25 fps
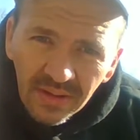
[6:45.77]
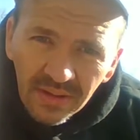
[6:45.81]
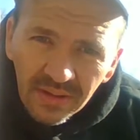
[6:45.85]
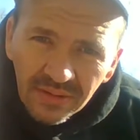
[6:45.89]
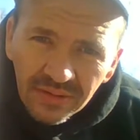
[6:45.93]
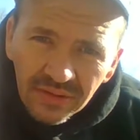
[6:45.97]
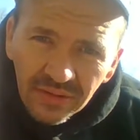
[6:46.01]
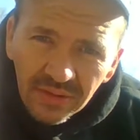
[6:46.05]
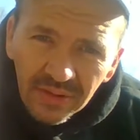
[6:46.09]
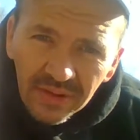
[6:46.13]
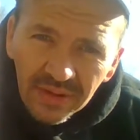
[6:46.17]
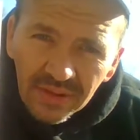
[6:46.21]

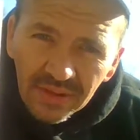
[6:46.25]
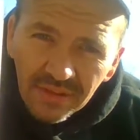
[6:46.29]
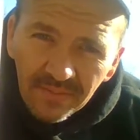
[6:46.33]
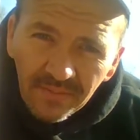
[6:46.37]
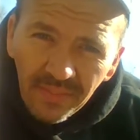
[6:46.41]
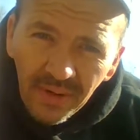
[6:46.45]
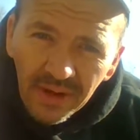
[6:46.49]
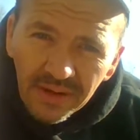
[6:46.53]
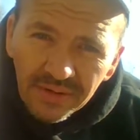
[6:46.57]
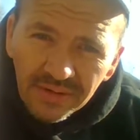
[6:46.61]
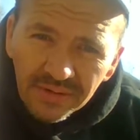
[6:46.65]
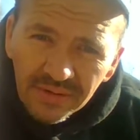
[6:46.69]
New England
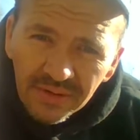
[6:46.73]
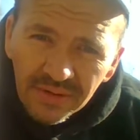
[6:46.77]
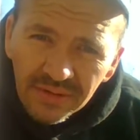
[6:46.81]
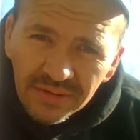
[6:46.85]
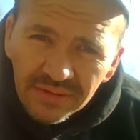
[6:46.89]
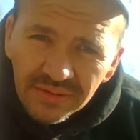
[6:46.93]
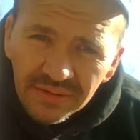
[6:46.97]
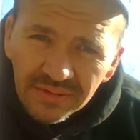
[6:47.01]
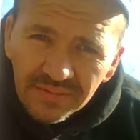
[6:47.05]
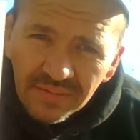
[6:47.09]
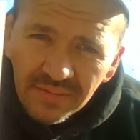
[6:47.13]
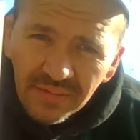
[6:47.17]

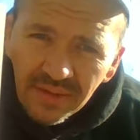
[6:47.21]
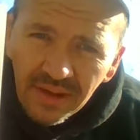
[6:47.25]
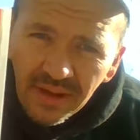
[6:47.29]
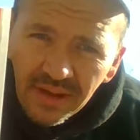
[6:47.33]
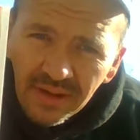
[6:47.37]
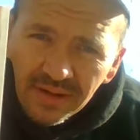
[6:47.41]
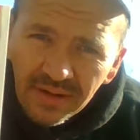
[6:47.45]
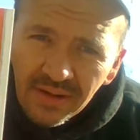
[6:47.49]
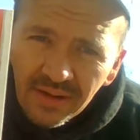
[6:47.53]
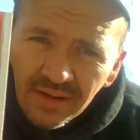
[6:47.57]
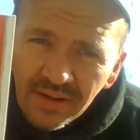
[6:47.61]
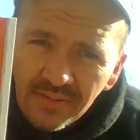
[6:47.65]
Patriots.
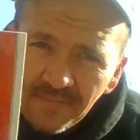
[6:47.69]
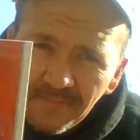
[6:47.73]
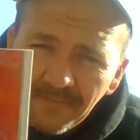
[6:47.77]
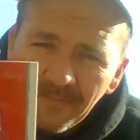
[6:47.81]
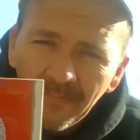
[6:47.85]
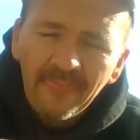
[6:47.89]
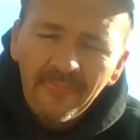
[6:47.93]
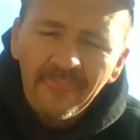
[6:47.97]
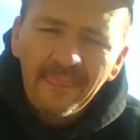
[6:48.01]
And um,